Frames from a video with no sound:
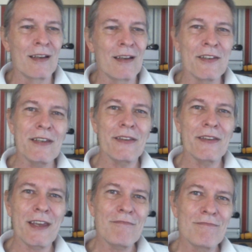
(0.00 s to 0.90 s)
until
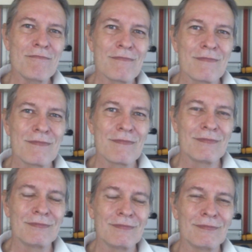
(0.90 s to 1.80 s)
then,
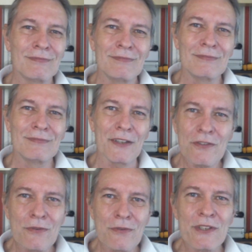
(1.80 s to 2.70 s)
I
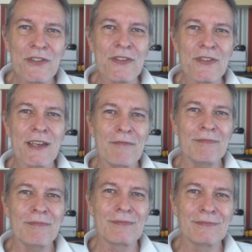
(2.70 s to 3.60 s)
do wish to say
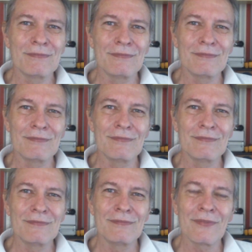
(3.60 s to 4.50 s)

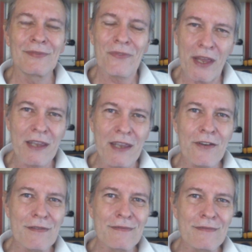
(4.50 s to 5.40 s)
thank you.